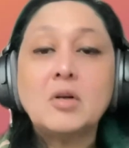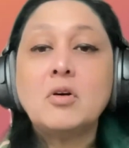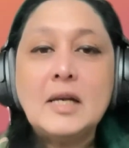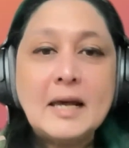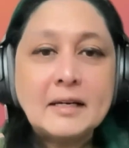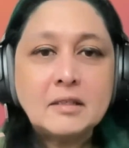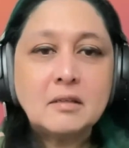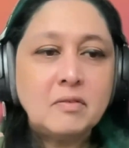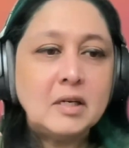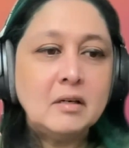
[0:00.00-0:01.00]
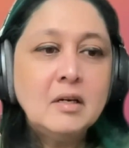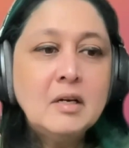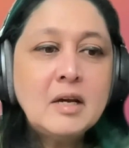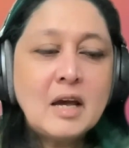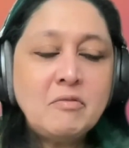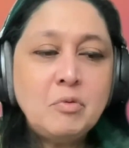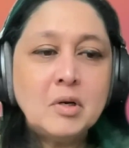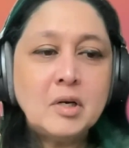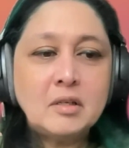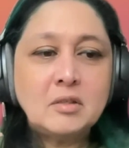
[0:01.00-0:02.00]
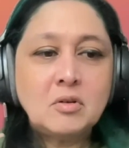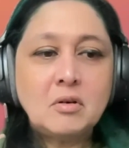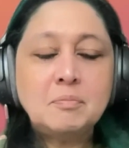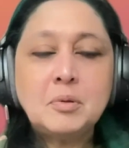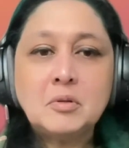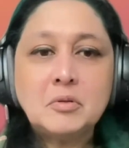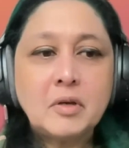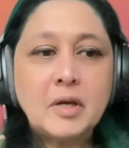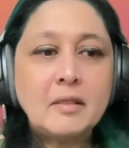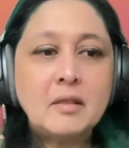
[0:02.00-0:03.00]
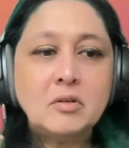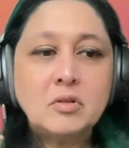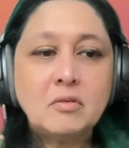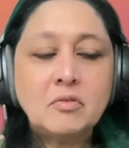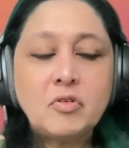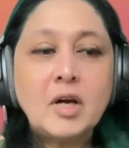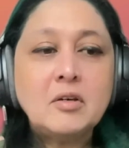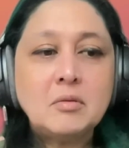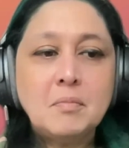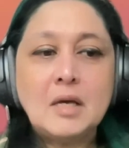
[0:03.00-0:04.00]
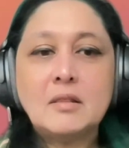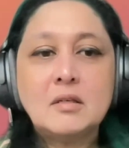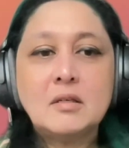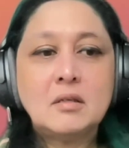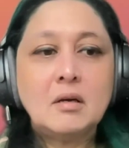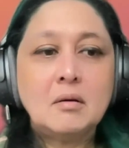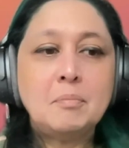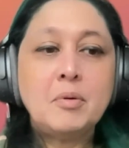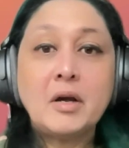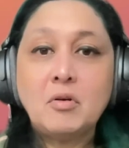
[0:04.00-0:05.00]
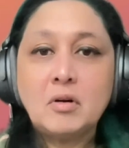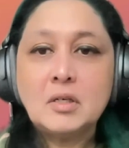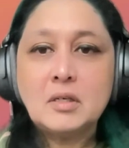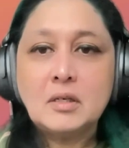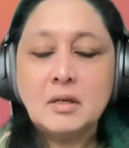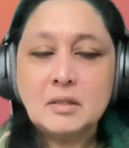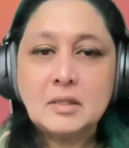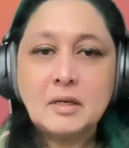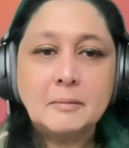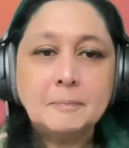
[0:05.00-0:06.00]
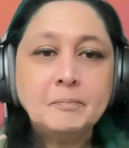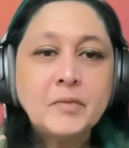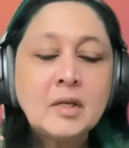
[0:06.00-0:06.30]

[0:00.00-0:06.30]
Collectively, everyone has sort of pulled together and sort of tried to make this a priority in ASEAN.